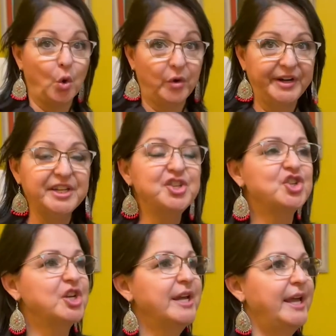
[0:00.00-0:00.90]

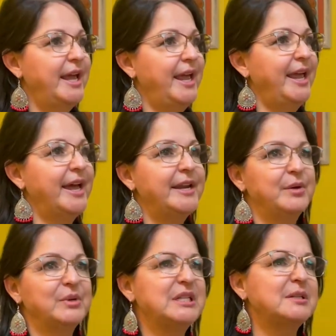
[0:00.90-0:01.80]
orange, and
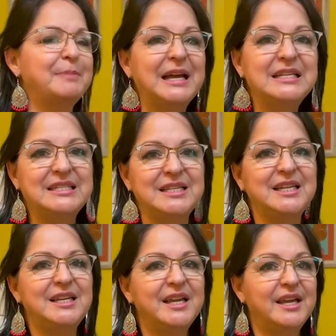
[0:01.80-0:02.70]
it was
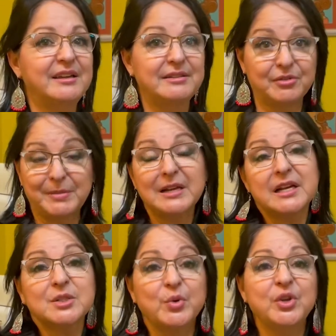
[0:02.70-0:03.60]
spicy
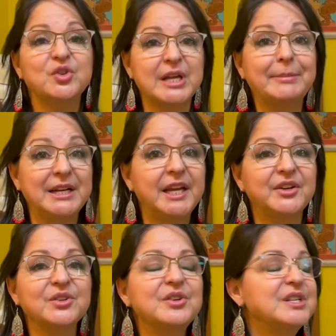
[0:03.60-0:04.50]
because we use
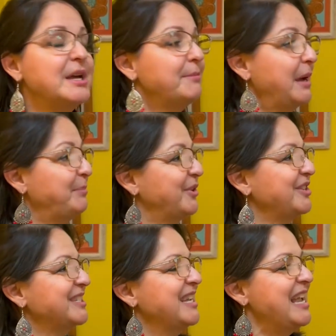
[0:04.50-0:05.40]
habanero
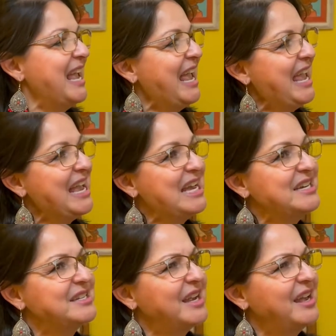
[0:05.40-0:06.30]
peppers,
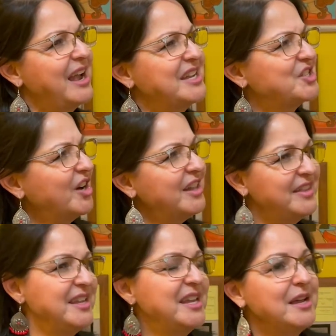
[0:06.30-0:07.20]
and I started
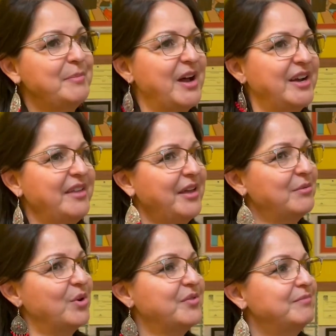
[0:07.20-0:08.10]
thinking about it. I
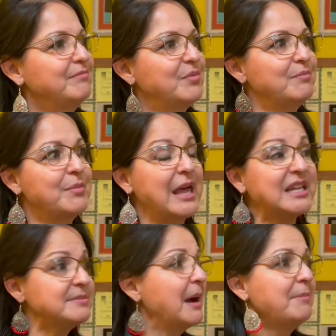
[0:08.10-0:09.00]
thought, well,
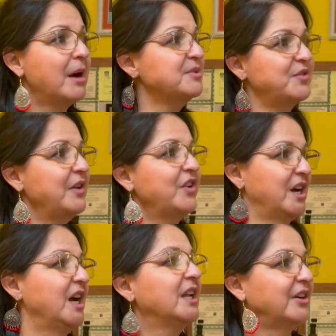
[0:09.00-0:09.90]
that's my mom's
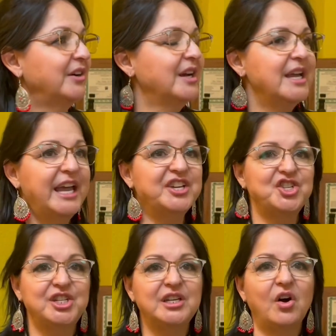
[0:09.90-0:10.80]
favorite color, and
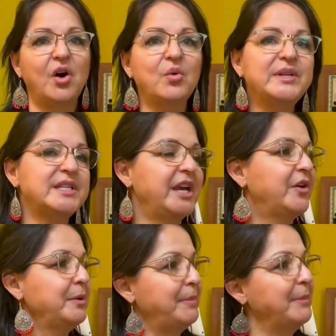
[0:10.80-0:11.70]
she always
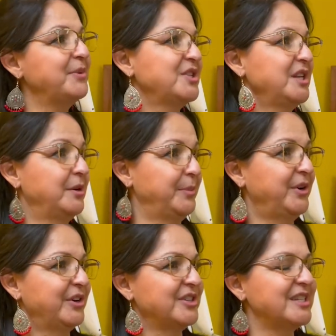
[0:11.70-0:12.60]
carried peppers in her
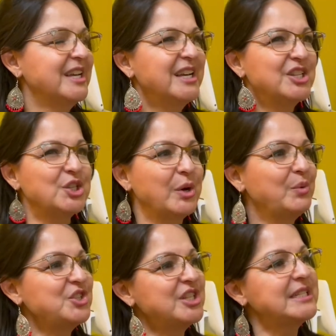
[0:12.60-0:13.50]
purse. So it
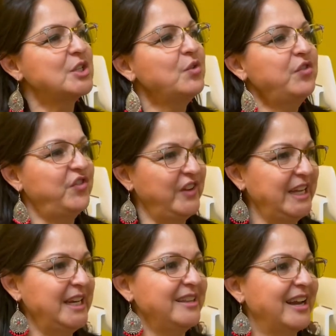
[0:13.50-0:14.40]
was just so
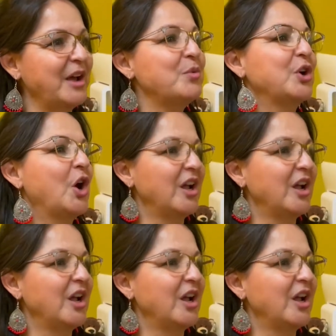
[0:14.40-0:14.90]
fitting that I would